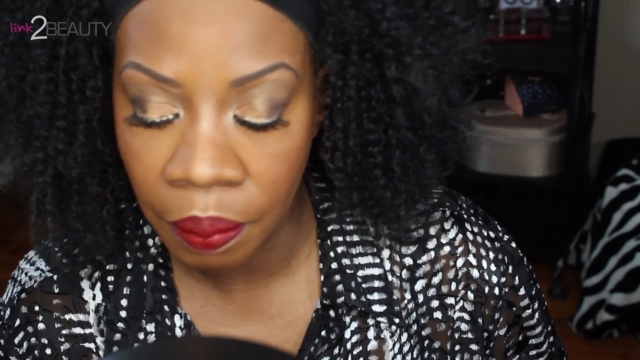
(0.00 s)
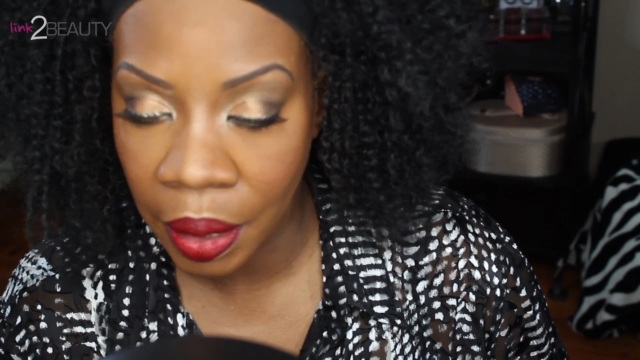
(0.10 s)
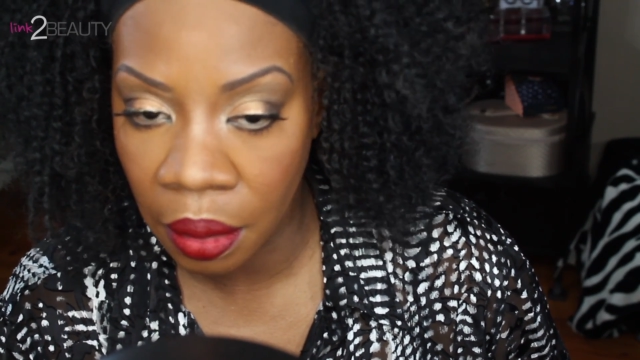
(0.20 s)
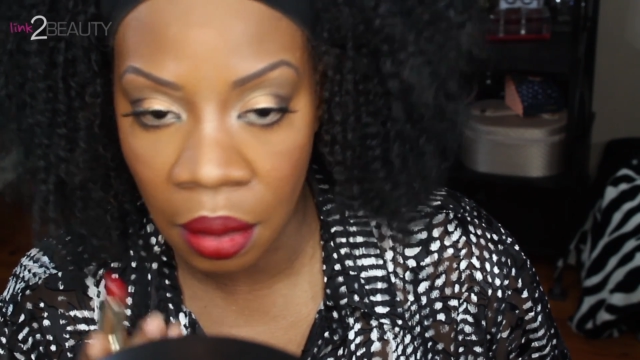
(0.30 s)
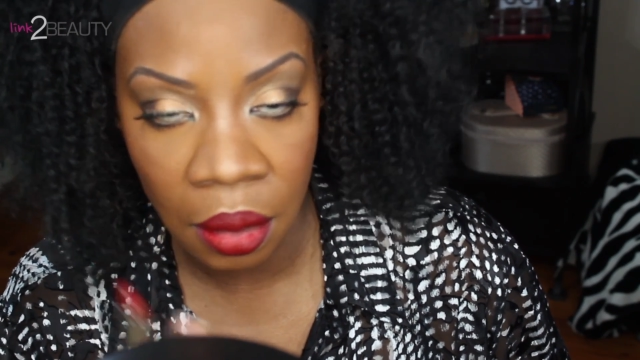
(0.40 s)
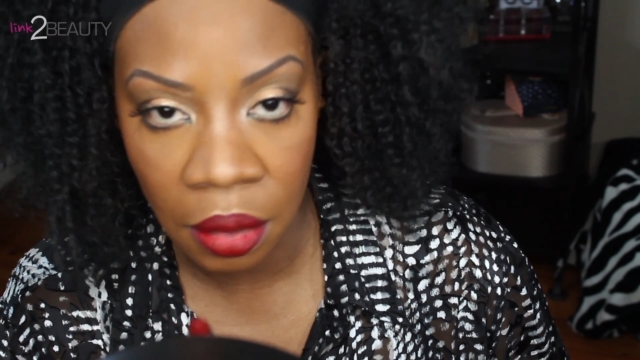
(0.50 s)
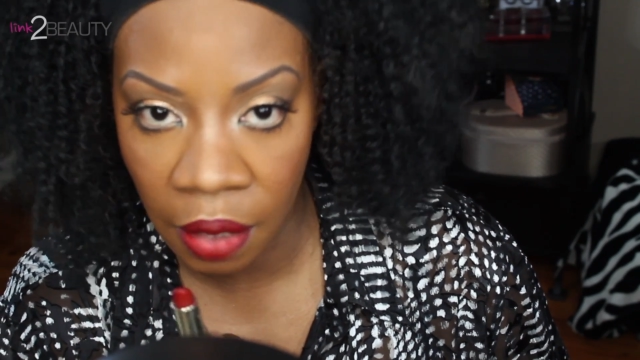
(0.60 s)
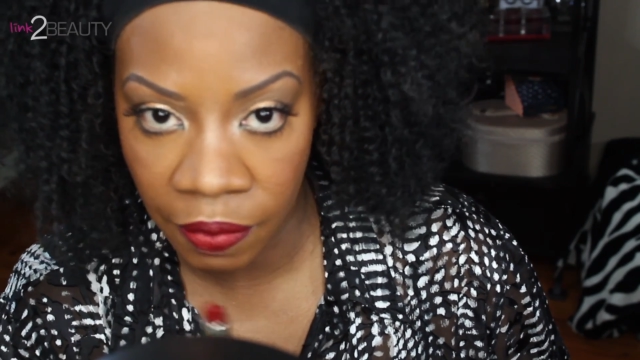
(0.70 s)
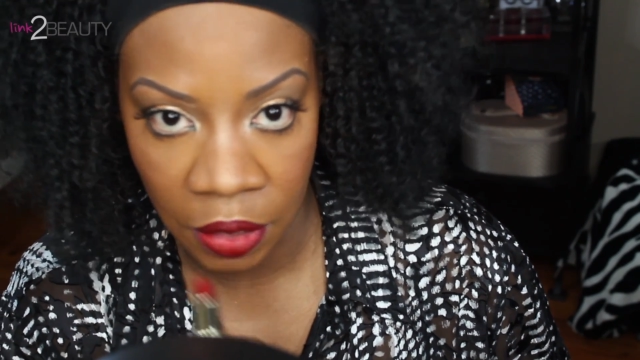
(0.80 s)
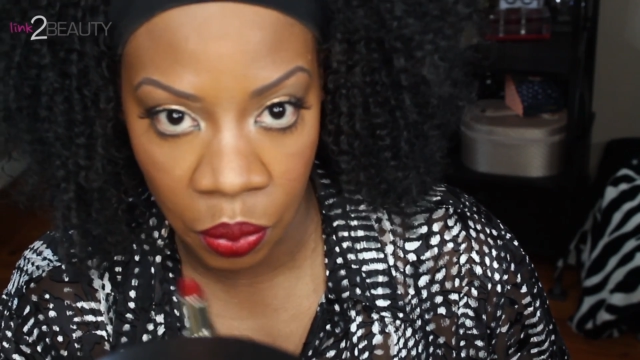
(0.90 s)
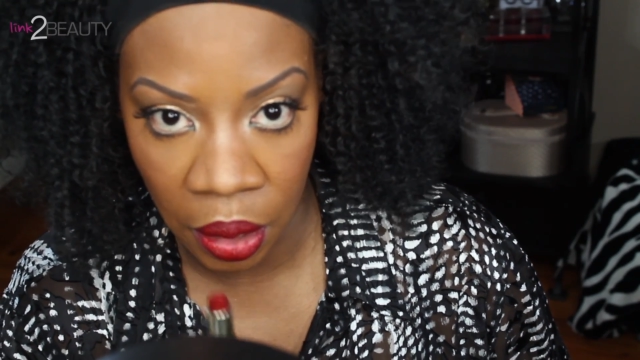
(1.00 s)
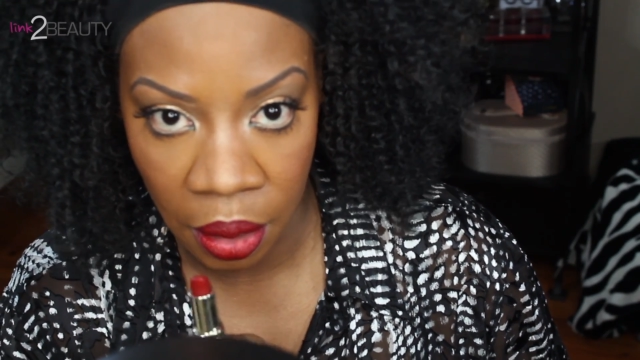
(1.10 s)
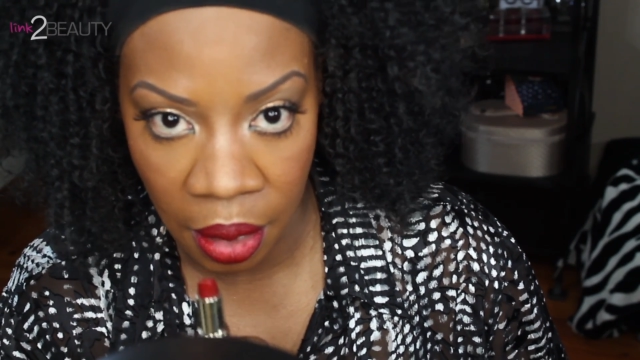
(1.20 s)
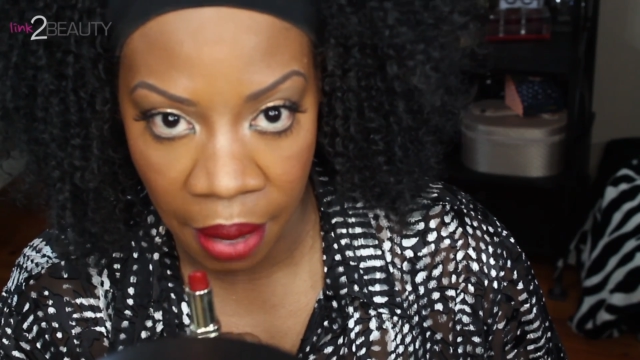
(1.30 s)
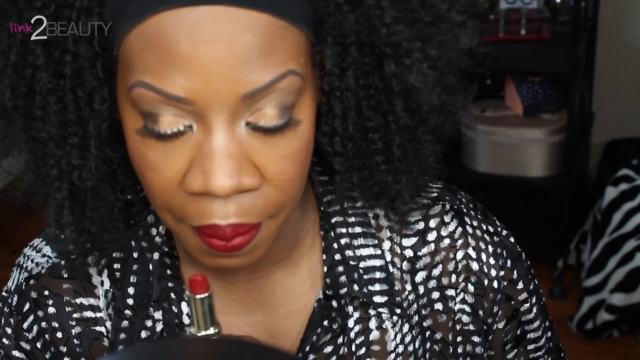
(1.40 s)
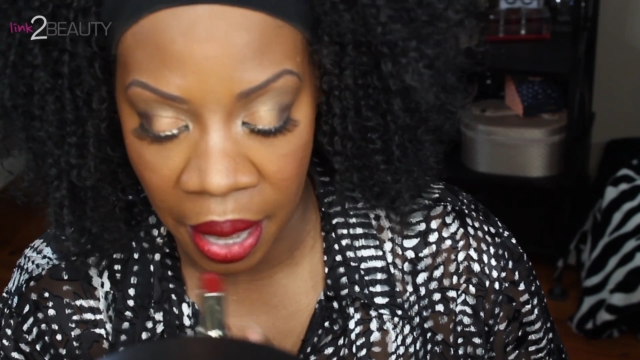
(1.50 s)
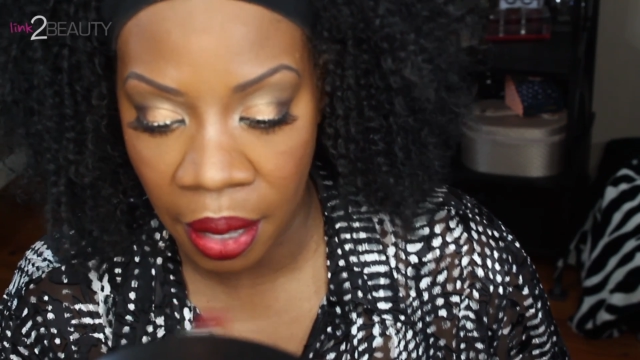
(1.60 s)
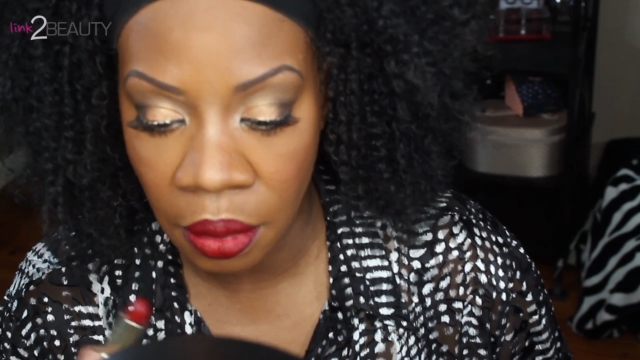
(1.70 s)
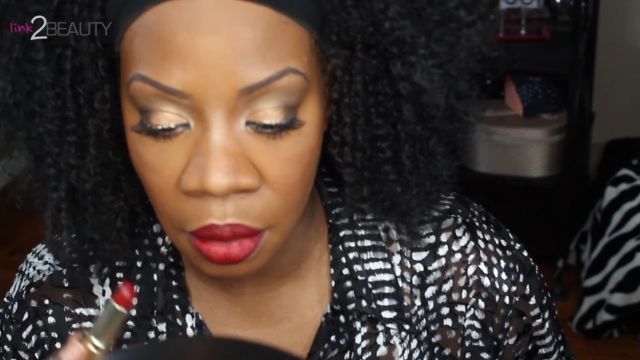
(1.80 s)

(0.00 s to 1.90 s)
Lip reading: but this stuff is really not matte.